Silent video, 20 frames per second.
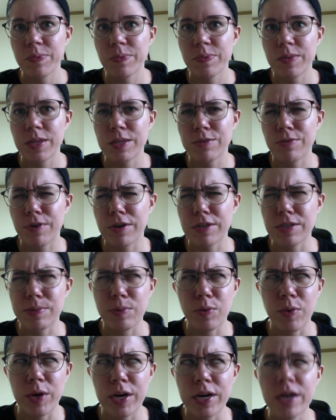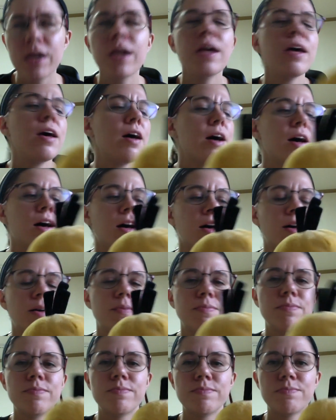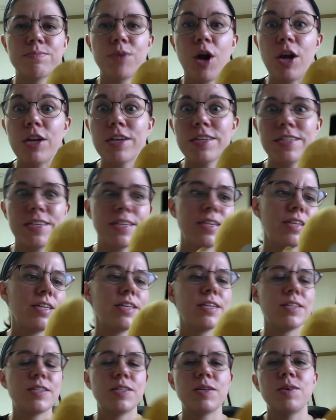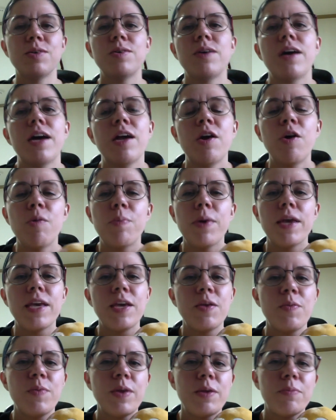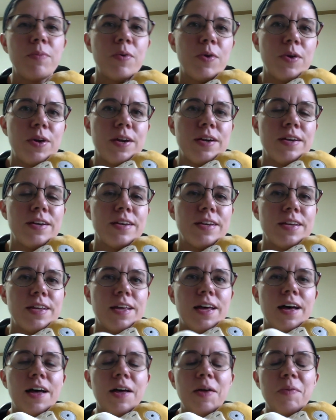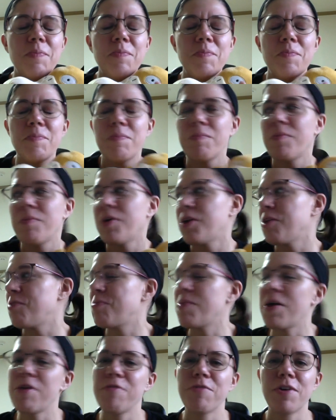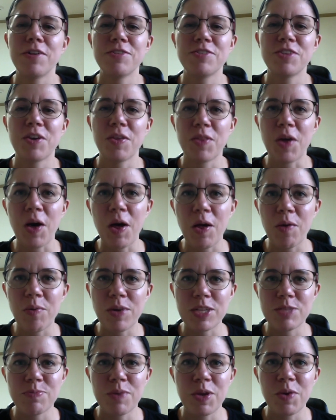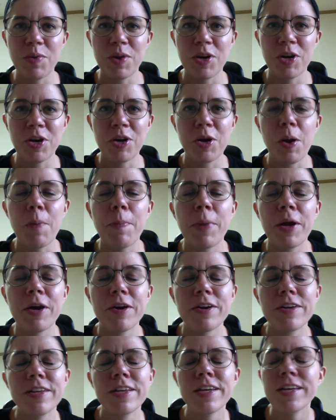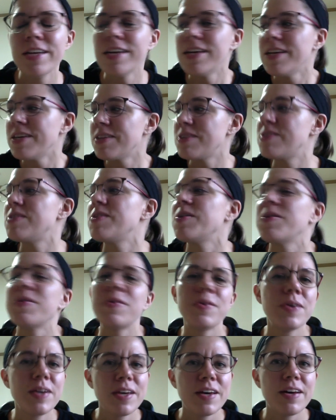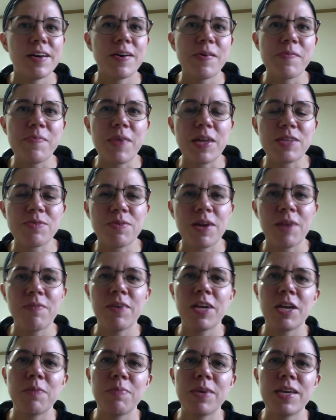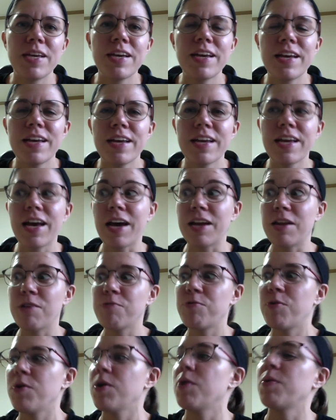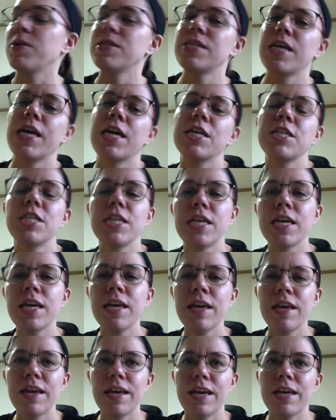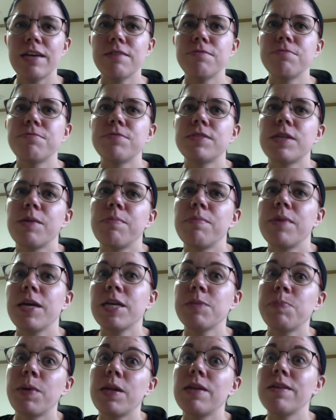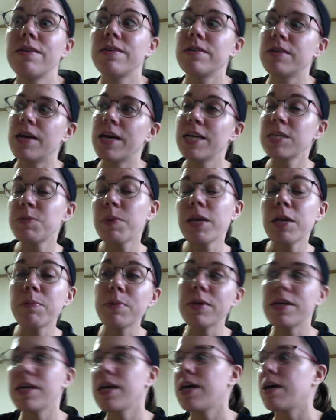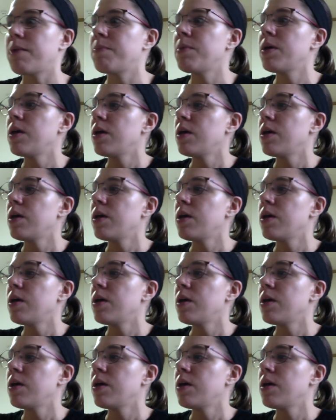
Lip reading: as far as I'm aware, product. So I hope I can win more. One of my friends down the hall wants me to win her a Meryl, so that's what I'm going to be gunning for once I actually have some expendable income,